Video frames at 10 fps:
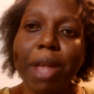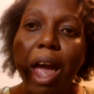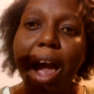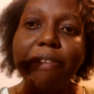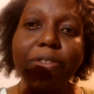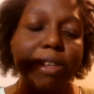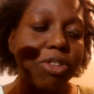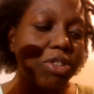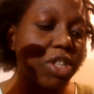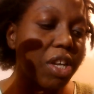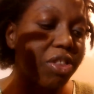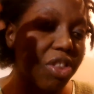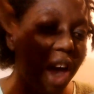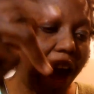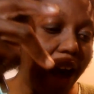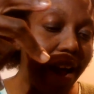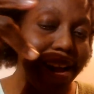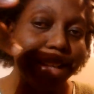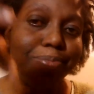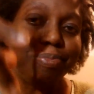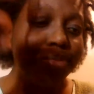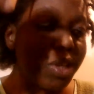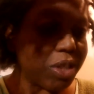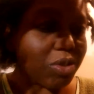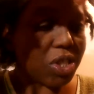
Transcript: half of a chicken thigh. She would